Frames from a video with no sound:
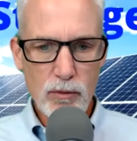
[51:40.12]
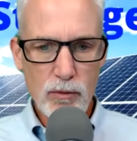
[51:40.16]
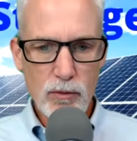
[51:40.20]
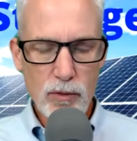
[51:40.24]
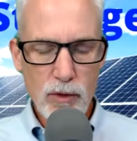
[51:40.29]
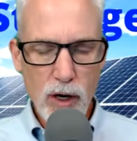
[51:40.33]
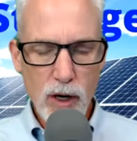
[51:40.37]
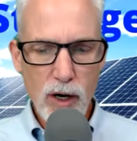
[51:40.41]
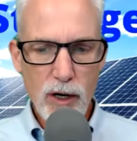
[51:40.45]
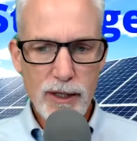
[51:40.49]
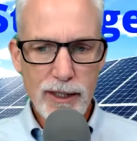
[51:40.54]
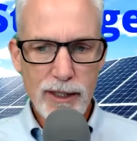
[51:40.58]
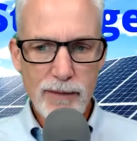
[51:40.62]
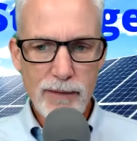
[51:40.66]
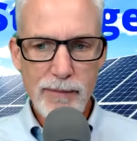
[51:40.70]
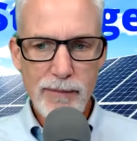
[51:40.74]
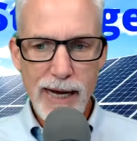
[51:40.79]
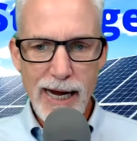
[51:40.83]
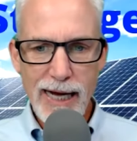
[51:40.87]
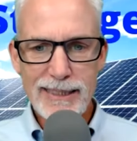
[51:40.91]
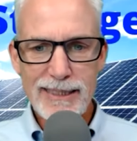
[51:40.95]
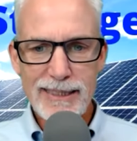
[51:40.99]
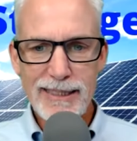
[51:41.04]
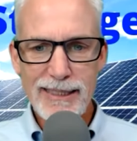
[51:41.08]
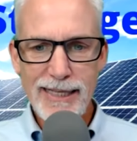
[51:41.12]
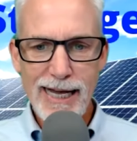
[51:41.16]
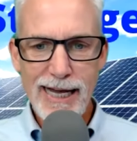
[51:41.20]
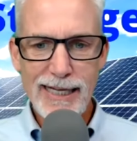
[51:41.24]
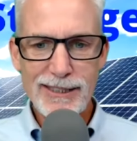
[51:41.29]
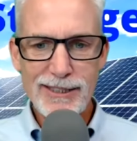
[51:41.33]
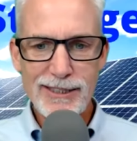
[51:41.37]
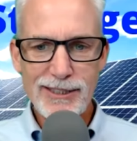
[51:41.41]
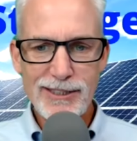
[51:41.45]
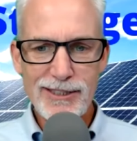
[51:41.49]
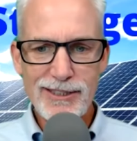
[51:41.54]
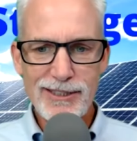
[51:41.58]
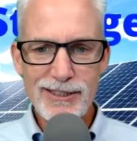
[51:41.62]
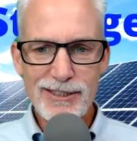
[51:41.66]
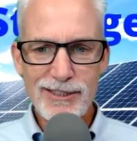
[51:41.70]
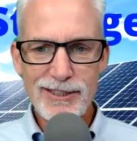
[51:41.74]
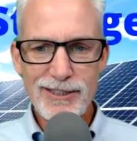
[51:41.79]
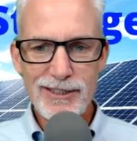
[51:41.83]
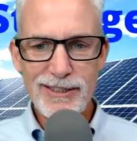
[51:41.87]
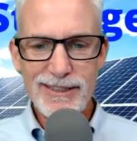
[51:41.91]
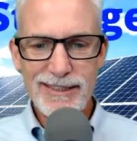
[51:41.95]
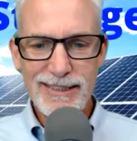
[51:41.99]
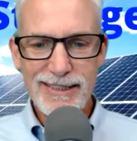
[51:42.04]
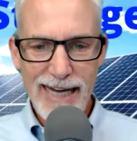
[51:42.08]
harken back to that
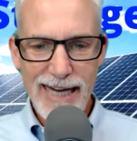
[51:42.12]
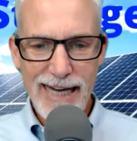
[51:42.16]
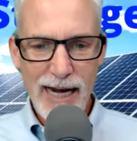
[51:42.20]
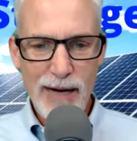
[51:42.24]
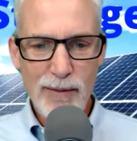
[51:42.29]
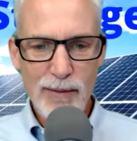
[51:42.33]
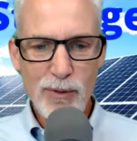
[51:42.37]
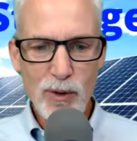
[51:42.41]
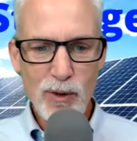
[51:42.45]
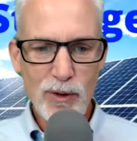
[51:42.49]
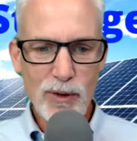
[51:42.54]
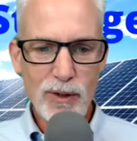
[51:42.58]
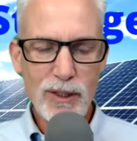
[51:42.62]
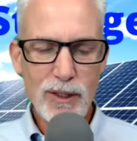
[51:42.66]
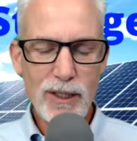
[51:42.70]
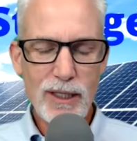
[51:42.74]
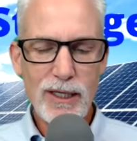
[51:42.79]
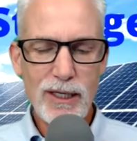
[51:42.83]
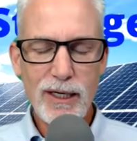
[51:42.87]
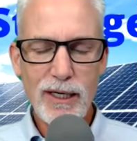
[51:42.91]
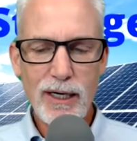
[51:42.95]
table